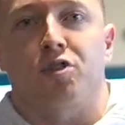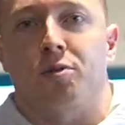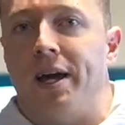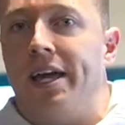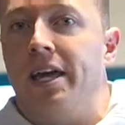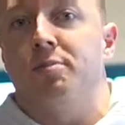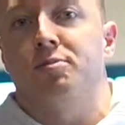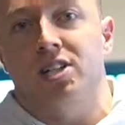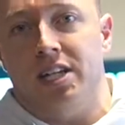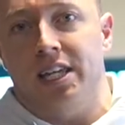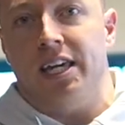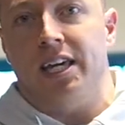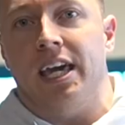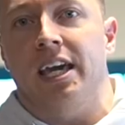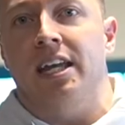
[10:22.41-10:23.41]
for my hips to
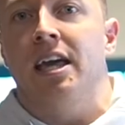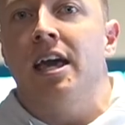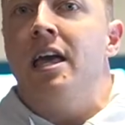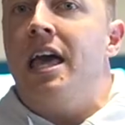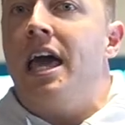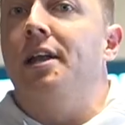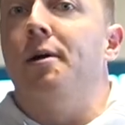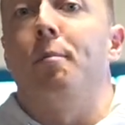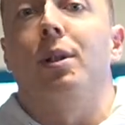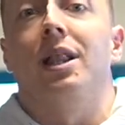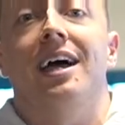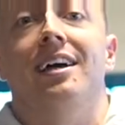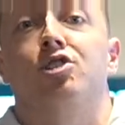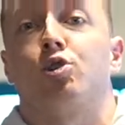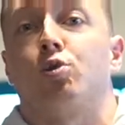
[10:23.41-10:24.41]
kick in, and it
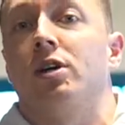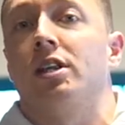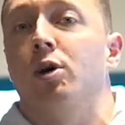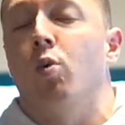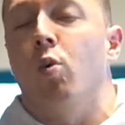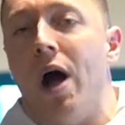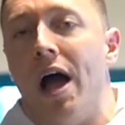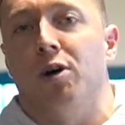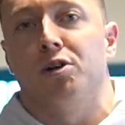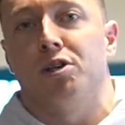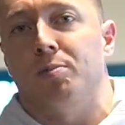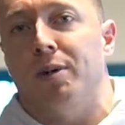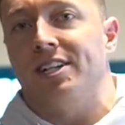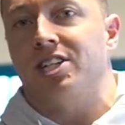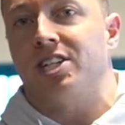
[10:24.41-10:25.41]
blends really well
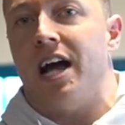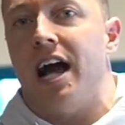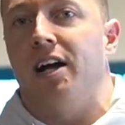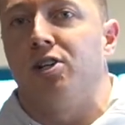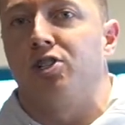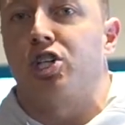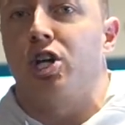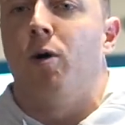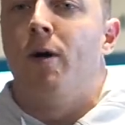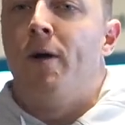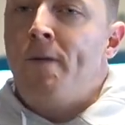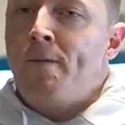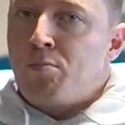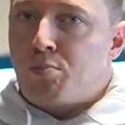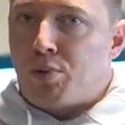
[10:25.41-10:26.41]
with my style. So
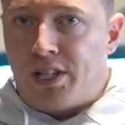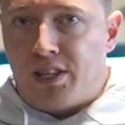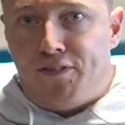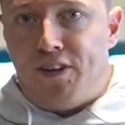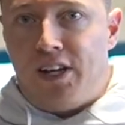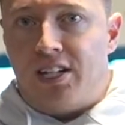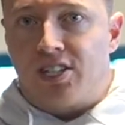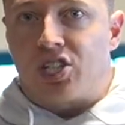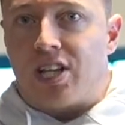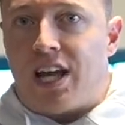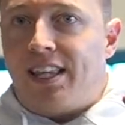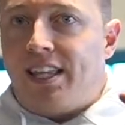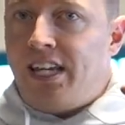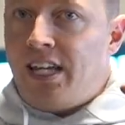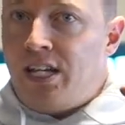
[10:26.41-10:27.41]
bring the feet in
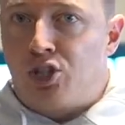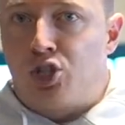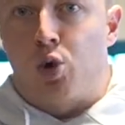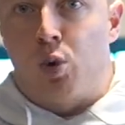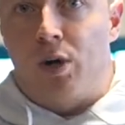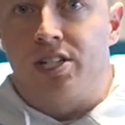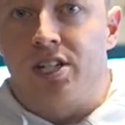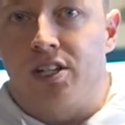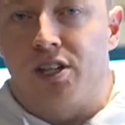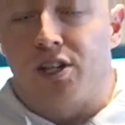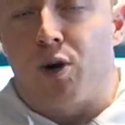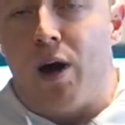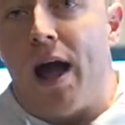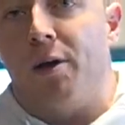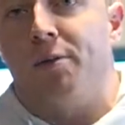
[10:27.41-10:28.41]
slightly, twist into the
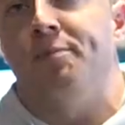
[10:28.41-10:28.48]
ground.